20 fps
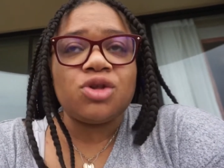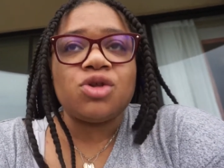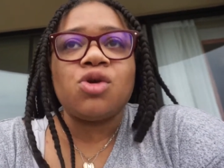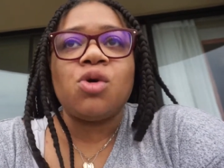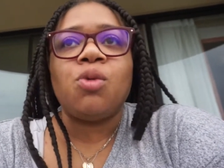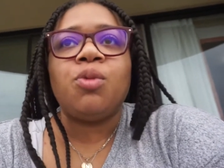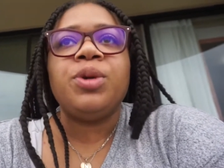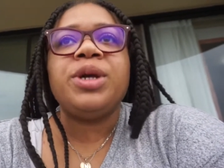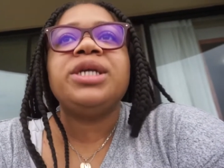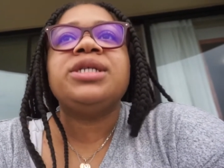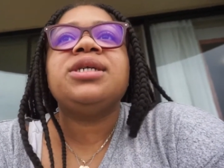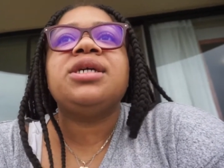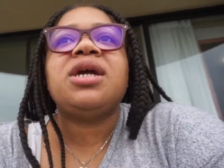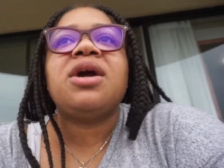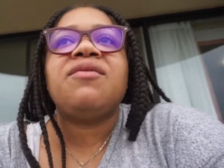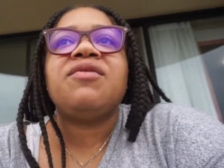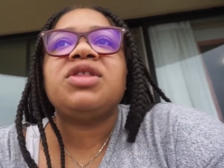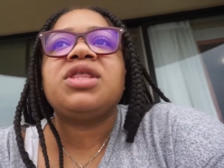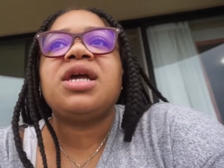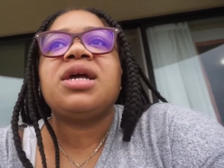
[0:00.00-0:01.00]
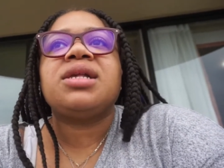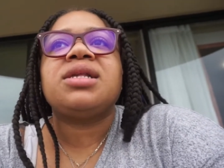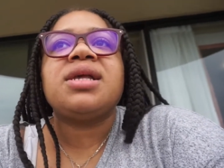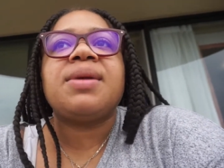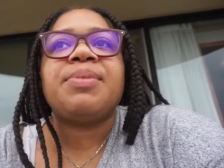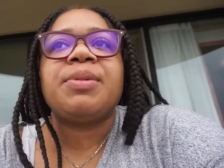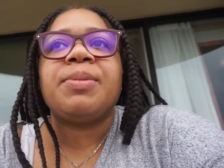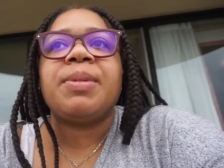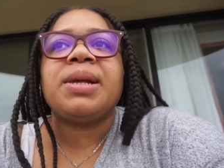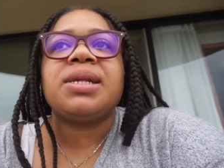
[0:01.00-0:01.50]
So we did everything
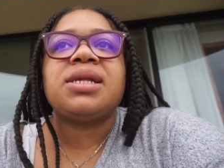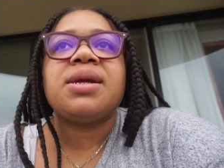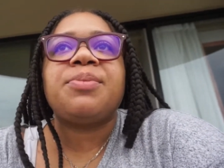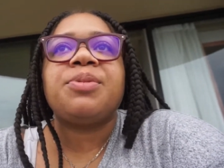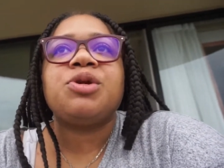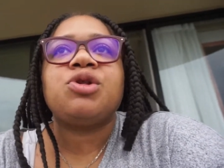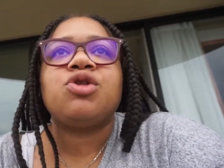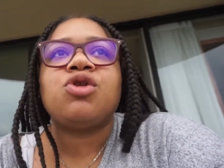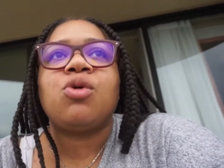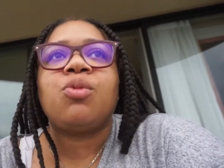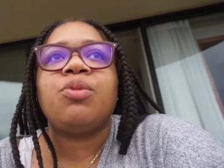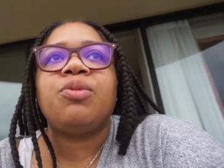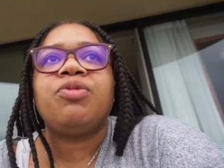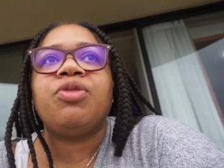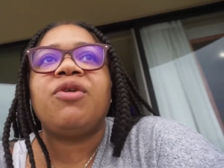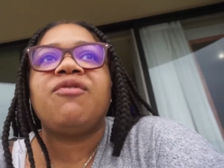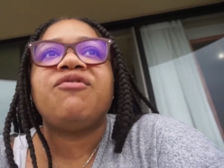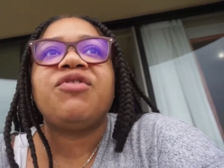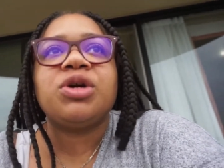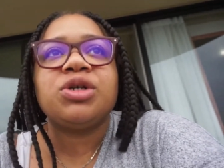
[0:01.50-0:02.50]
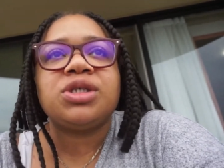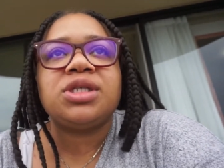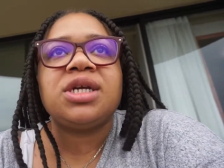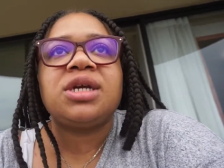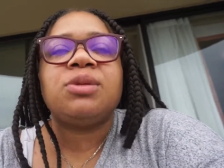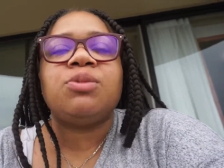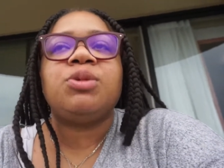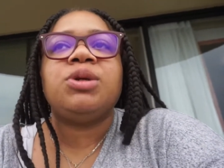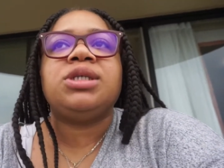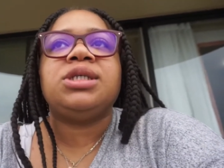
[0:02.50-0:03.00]
separate by separate. So the first
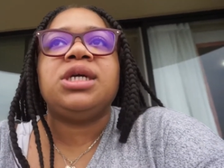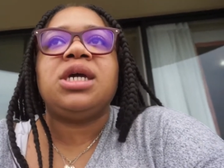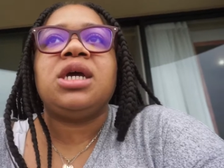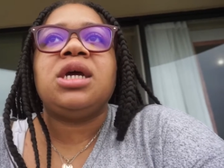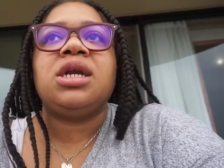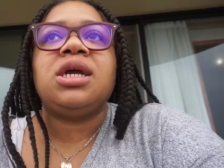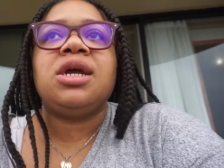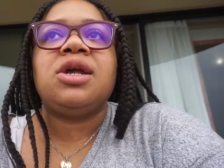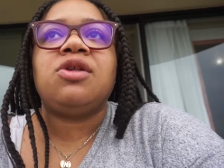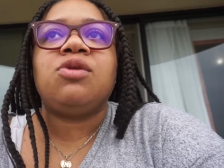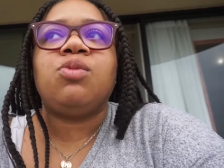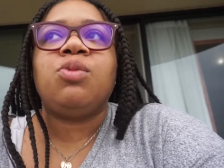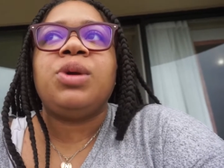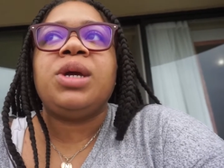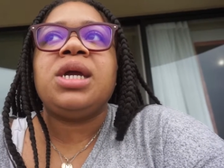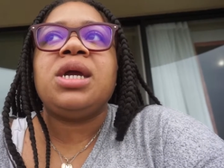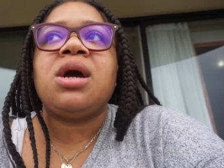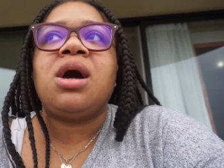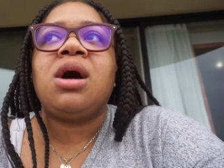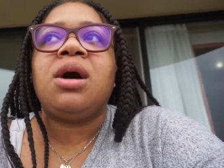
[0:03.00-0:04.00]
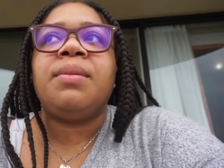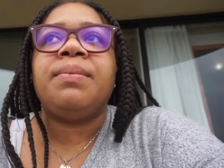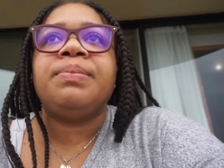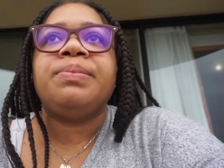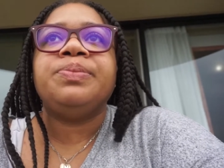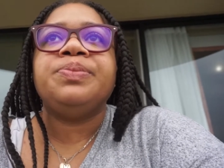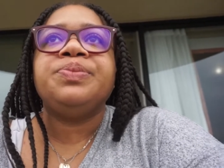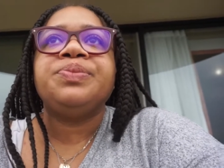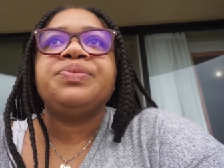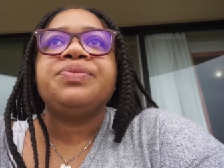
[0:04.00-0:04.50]
thing we did is we
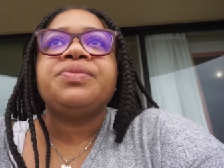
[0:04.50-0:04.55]
kind